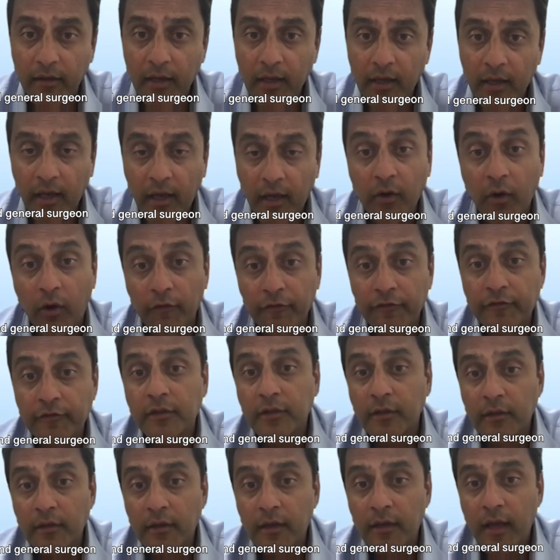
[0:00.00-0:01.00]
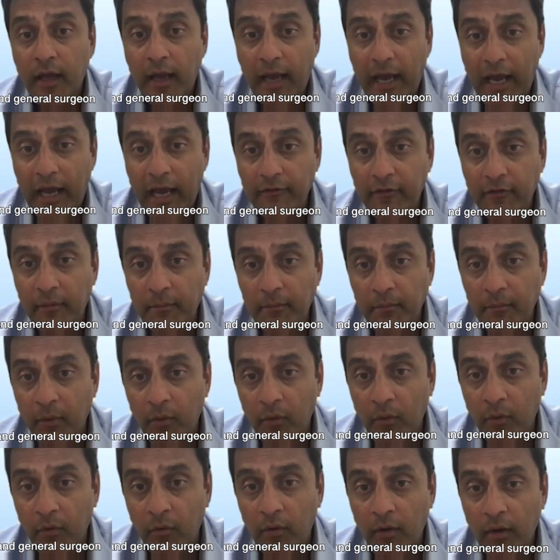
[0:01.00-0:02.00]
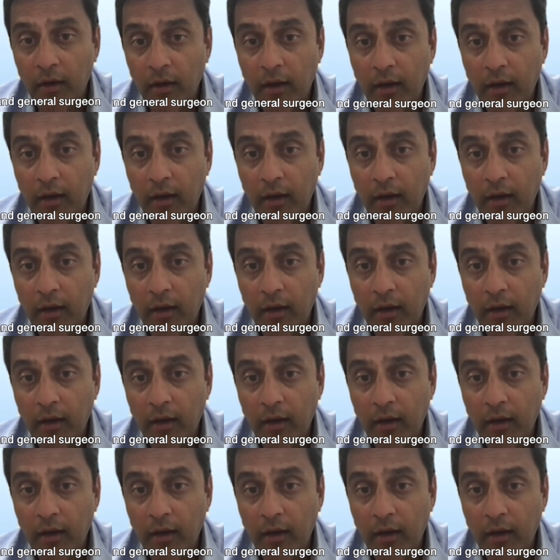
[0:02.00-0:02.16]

and often have a more,